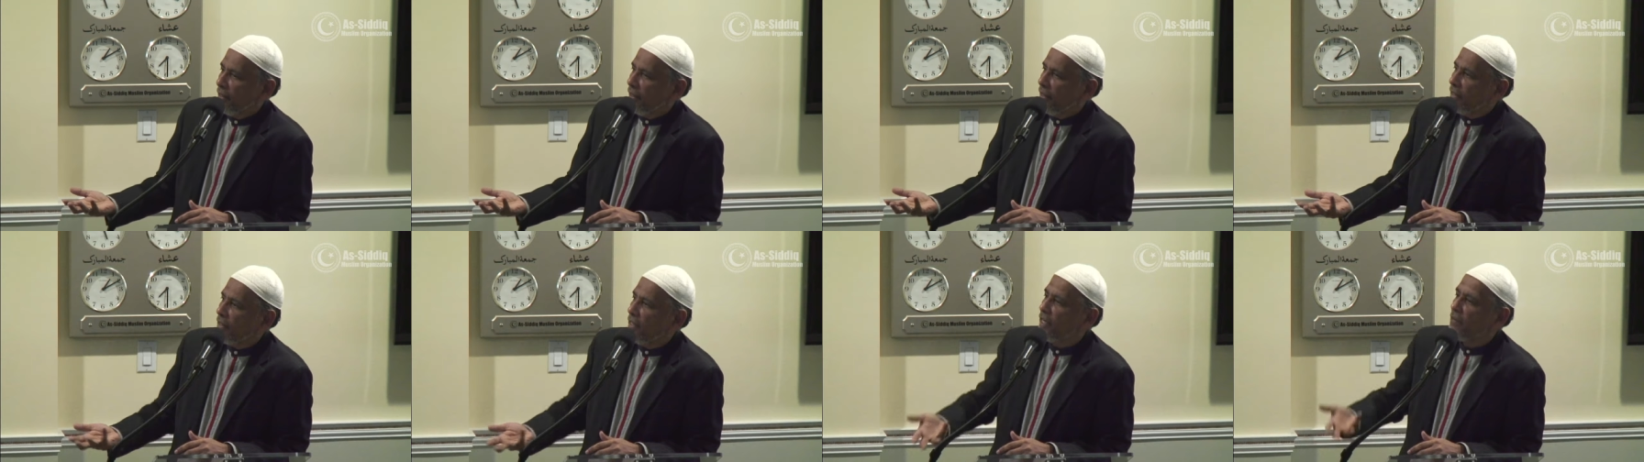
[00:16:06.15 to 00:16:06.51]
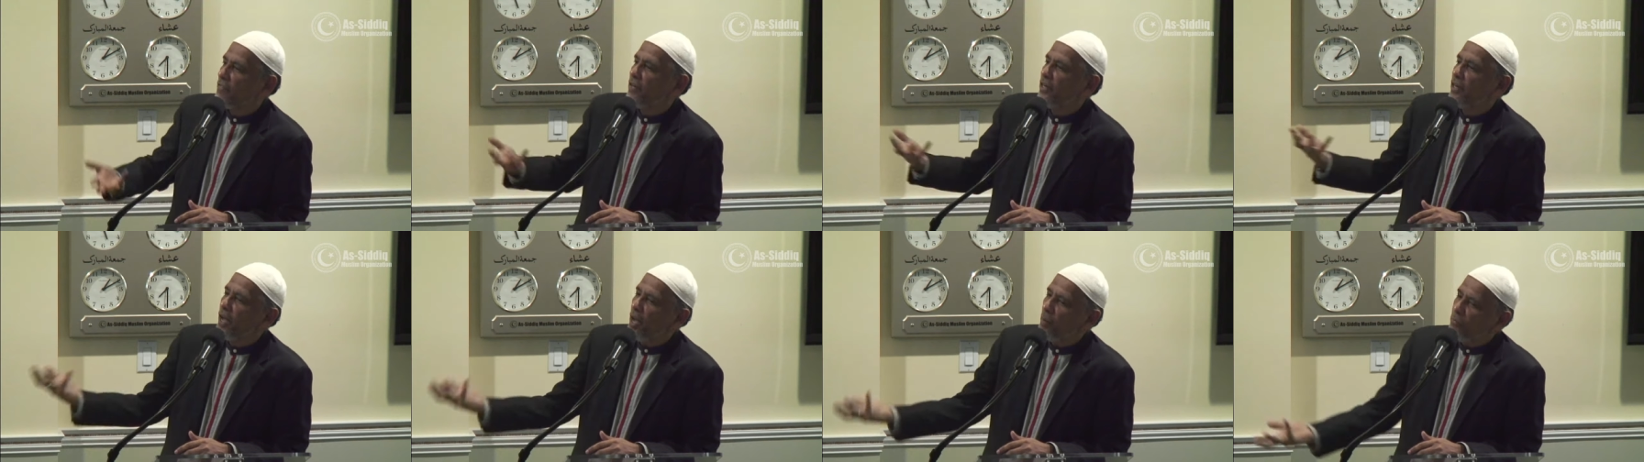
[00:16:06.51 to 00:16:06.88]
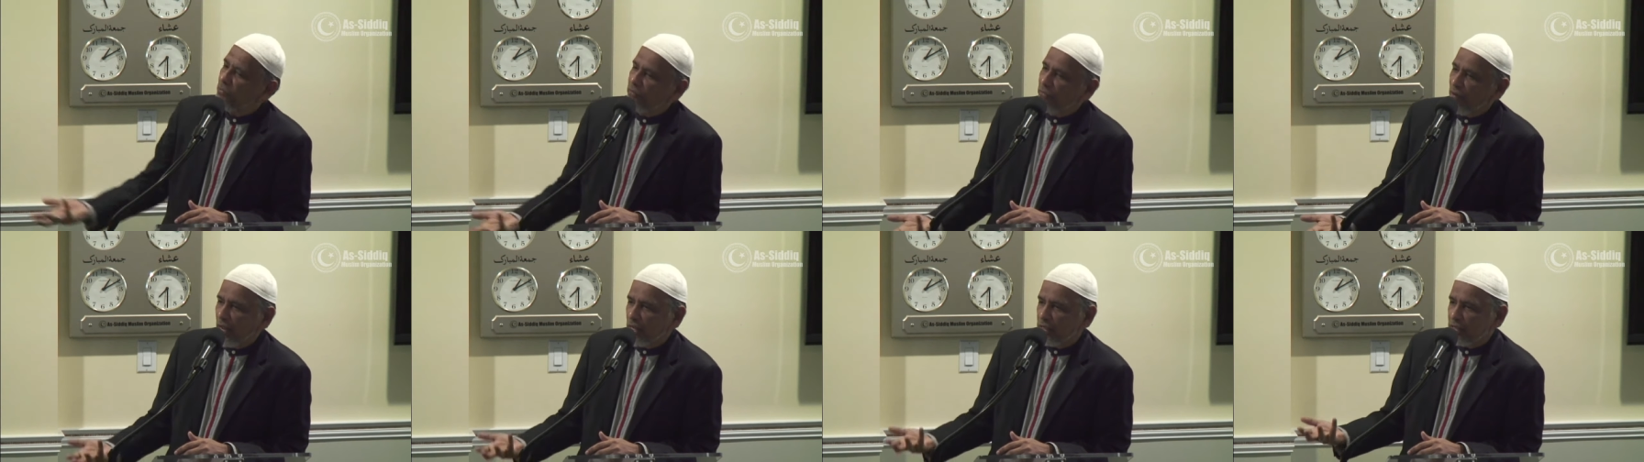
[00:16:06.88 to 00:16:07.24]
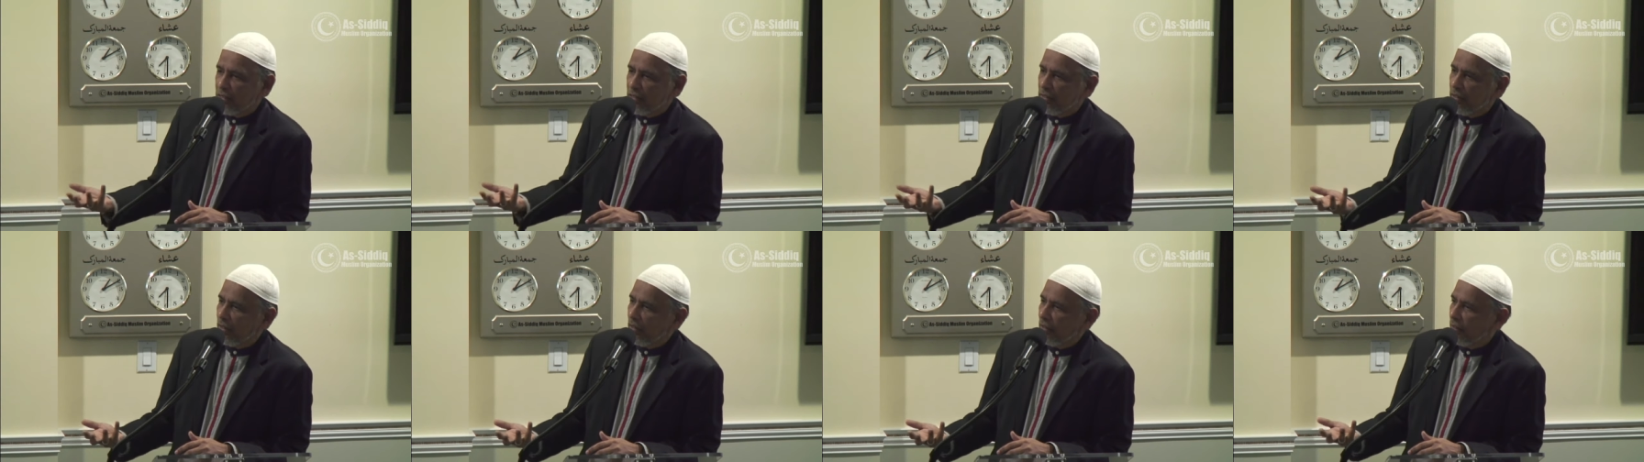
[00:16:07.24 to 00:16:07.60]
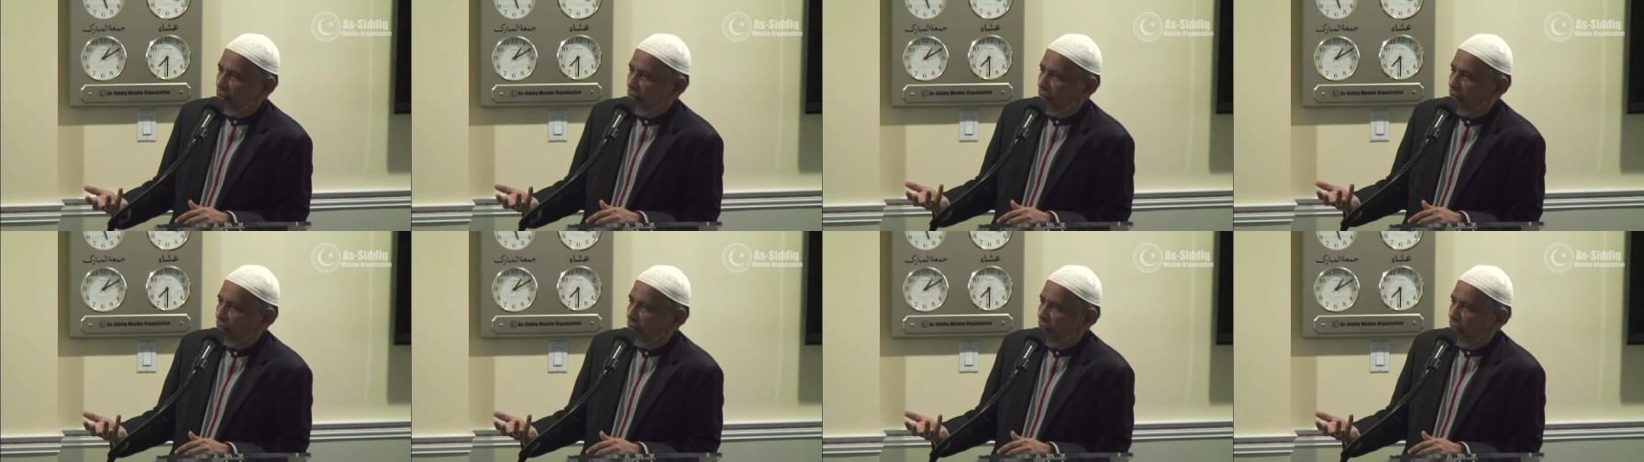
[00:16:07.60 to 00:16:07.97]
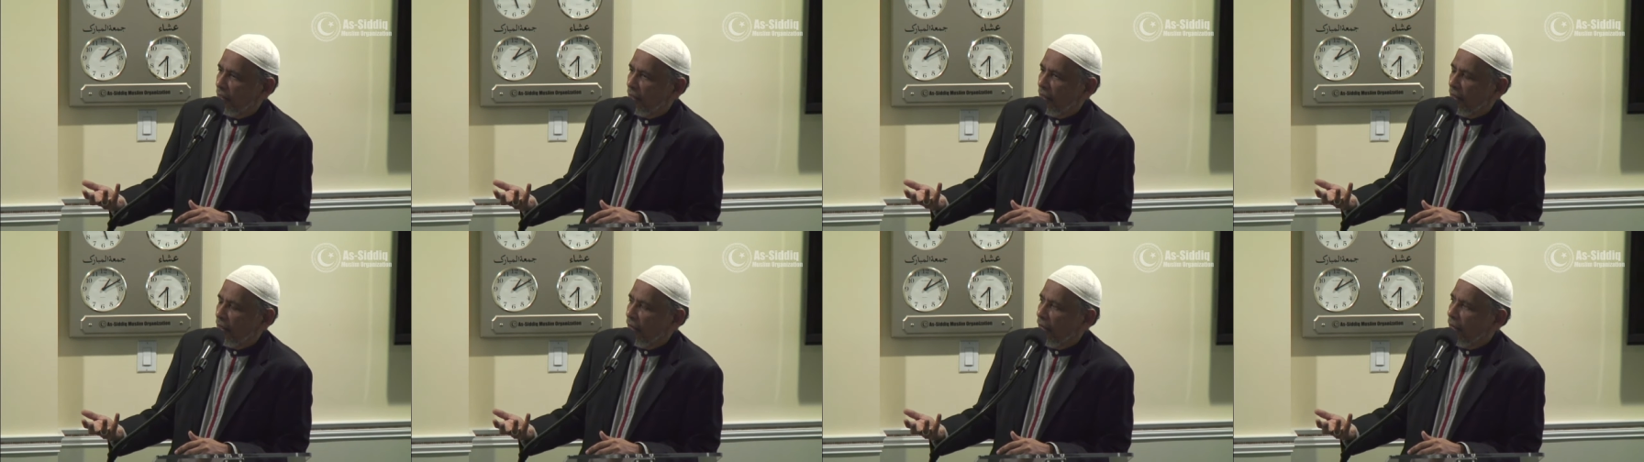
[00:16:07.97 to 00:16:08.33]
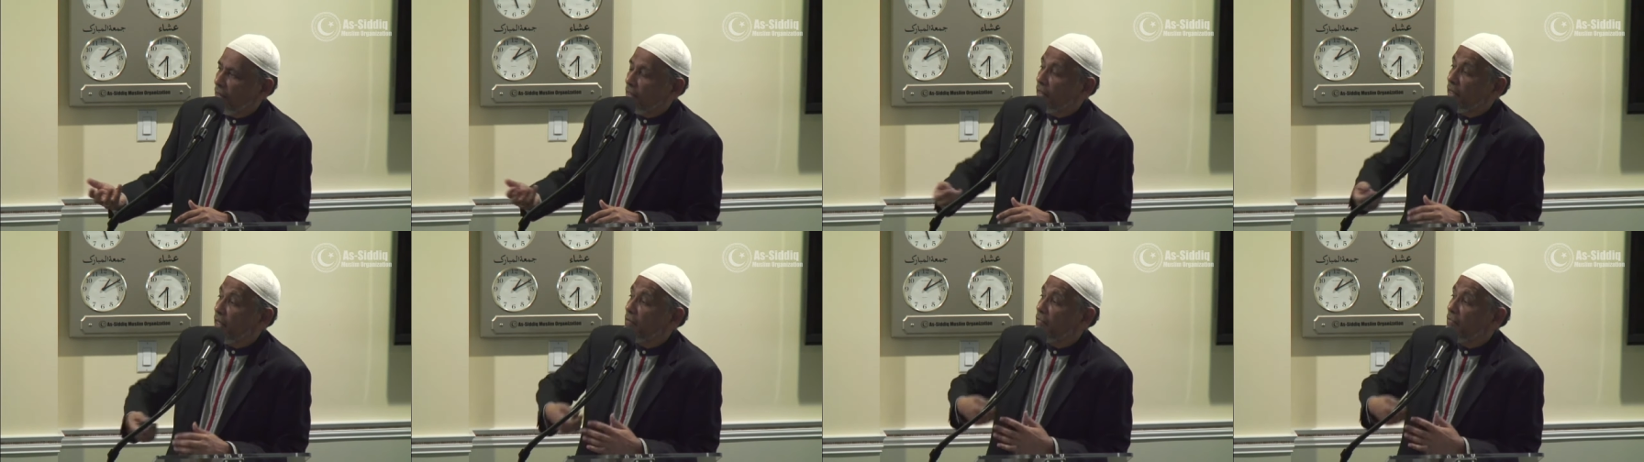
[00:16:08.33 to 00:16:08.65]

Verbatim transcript: and giving up fasting and